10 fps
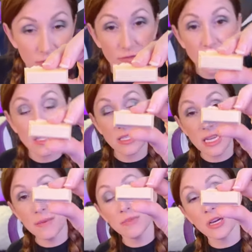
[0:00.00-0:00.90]

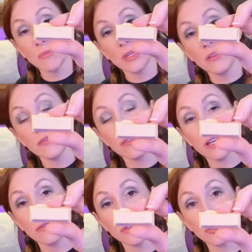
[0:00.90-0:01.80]
steamed dumpling
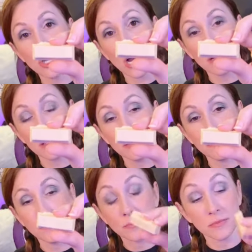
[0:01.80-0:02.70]
flavored chocolate.
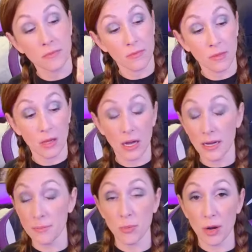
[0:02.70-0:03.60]
I
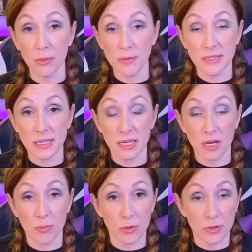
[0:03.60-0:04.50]
probably said a
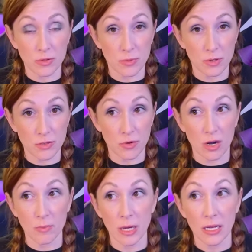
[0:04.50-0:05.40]
couple of those words wrong,
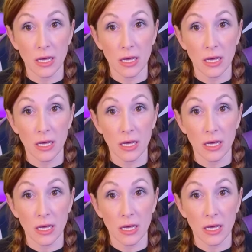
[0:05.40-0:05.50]
but